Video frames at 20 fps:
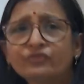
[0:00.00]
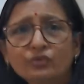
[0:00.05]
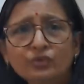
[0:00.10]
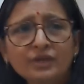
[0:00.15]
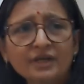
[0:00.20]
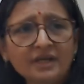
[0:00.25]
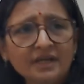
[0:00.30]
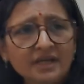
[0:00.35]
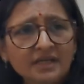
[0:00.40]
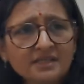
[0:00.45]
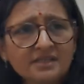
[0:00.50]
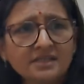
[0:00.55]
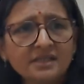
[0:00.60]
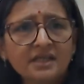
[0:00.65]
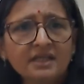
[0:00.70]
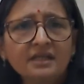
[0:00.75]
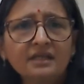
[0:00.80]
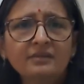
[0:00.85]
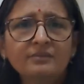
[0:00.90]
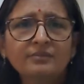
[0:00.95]
food
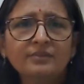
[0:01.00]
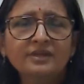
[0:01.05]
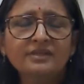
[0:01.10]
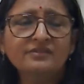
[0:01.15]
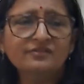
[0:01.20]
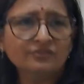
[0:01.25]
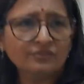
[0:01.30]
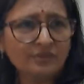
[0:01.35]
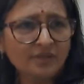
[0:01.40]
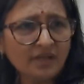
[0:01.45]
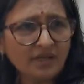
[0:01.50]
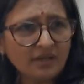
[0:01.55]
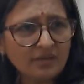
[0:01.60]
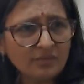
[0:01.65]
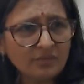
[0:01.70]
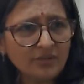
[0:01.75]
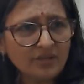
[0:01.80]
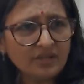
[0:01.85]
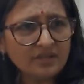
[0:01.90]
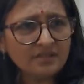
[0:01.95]
industry, there are
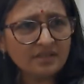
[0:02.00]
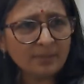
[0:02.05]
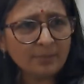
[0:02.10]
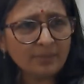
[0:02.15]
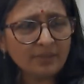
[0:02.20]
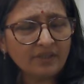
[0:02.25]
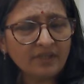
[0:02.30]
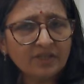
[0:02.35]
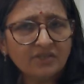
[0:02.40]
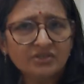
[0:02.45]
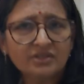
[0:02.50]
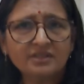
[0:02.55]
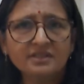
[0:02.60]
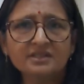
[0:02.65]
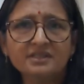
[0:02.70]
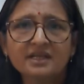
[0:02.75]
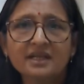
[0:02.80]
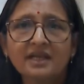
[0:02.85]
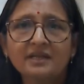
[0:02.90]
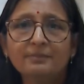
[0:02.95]
various
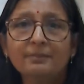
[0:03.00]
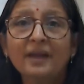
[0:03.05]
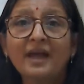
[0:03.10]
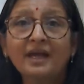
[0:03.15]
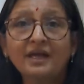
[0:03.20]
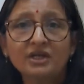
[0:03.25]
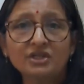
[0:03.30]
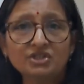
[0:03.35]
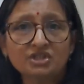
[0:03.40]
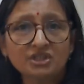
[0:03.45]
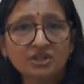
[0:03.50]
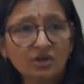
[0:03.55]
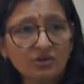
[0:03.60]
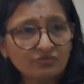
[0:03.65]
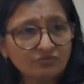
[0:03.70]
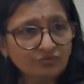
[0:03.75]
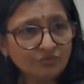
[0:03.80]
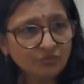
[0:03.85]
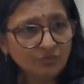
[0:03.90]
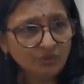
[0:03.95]
applications like packaging
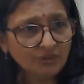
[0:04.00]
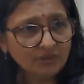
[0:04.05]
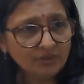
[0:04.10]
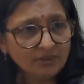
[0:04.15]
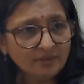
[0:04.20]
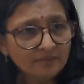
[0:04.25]
of food,